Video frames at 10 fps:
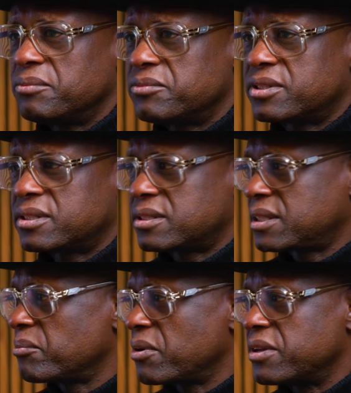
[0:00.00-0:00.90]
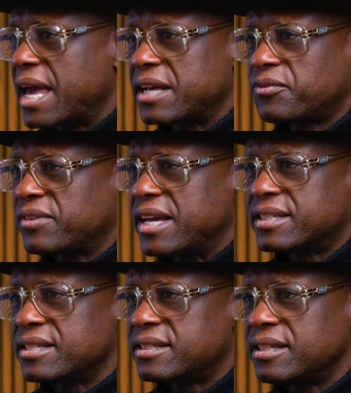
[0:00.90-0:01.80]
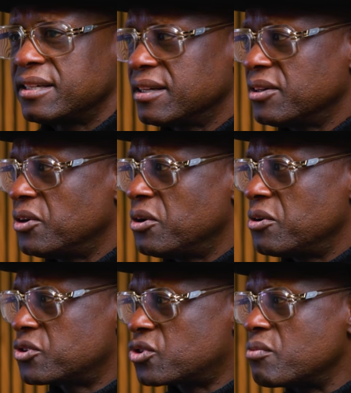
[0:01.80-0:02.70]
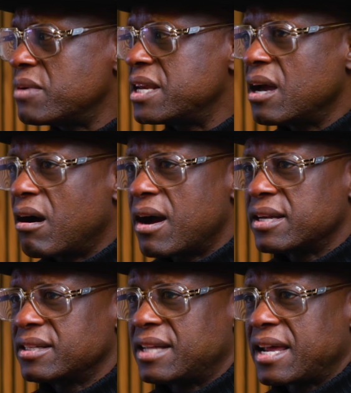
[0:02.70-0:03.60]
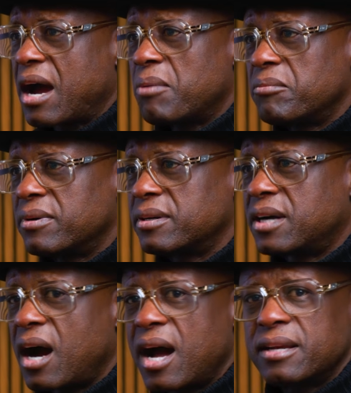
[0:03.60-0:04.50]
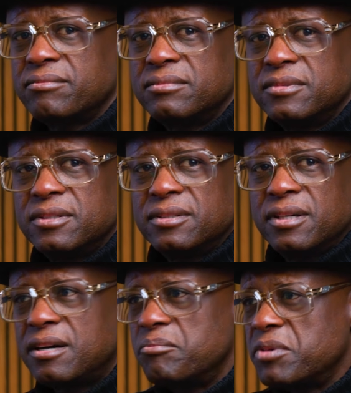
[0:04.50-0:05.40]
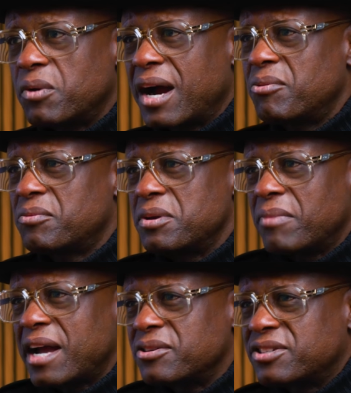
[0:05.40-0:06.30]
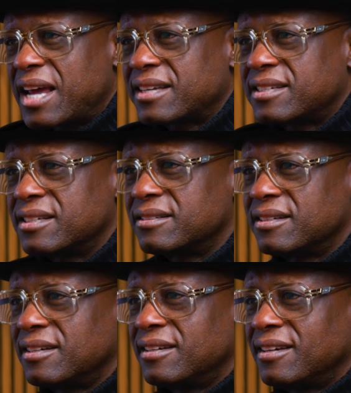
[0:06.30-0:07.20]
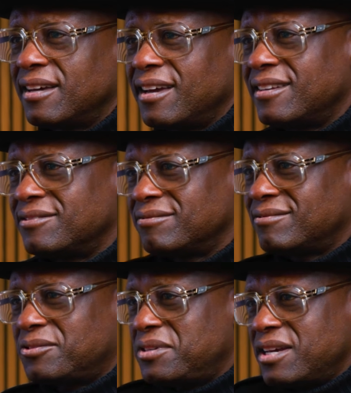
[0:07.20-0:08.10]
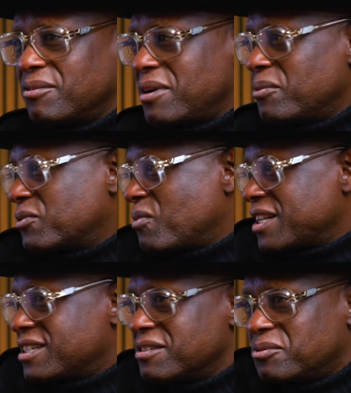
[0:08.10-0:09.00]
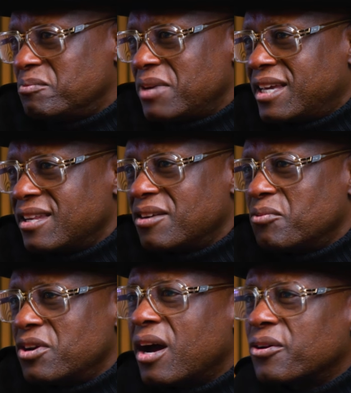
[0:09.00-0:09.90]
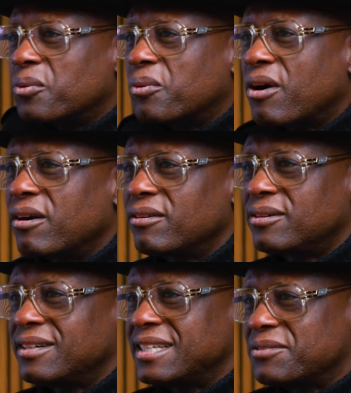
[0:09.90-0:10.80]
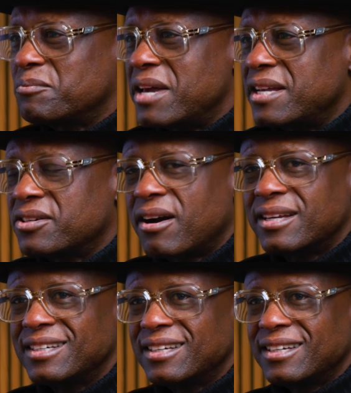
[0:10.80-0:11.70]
something on Netflix and see so many artists that God helped me work. I worked with Michael Jackson and creative. I was watching Making the We Are the World, all these major artists.